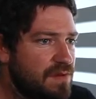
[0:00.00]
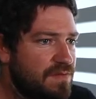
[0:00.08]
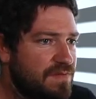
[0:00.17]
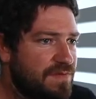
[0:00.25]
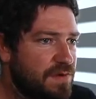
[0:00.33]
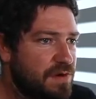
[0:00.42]

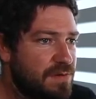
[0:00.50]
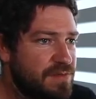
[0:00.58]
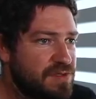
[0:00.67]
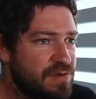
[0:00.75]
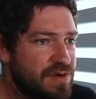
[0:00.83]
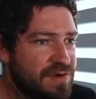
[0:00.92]
form
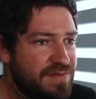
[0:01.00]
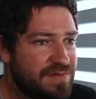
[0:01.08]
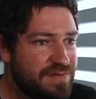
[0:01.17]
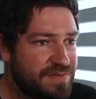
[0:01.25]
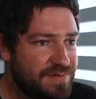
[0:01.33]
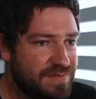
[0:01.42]
sort
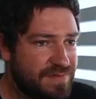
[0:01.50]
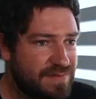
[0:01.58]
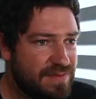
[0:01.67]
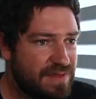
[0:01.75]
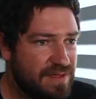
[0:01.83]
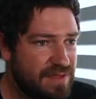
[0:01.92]
of
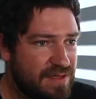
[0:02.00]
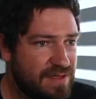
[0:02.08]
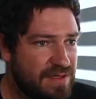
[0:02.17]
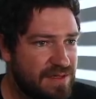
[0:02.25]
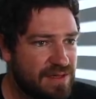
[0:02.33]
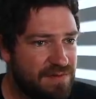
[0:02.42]

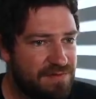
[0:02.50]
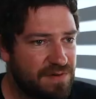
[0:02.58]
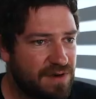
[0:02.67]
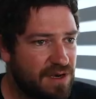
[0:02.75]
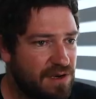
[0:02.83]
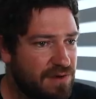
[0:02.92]

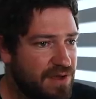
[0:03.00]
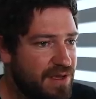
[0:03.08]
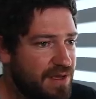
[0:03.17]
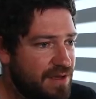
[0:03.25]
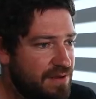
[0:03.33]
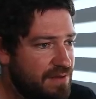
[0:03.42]
different
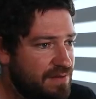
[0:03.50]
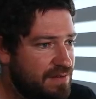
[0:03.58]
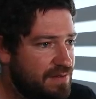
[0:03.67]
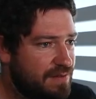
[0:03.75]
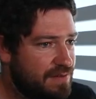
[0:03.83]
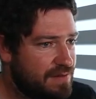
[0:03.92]
looking
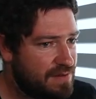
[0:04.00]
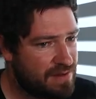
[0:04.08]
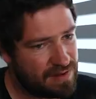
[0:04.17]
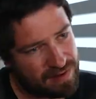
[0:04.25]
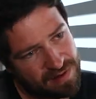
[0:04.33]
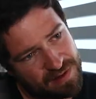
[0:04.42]

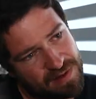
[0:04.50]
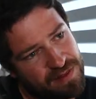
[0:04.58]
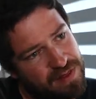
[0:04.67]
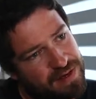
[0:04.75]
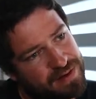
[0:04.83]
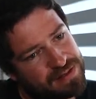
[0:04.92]

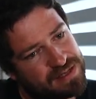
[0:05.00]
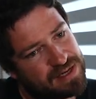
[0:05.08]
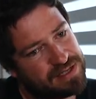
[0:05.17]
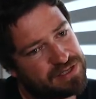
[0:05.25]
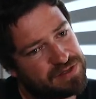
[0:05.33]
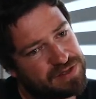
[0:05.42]
things,
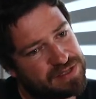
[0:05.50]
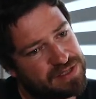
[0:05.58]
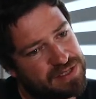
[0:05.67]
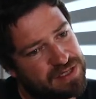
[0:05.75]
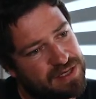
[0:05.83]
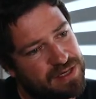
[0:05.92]
as you can
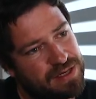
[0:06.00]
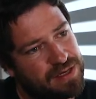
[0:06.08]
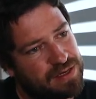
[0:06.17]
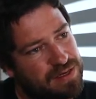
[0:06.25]
see.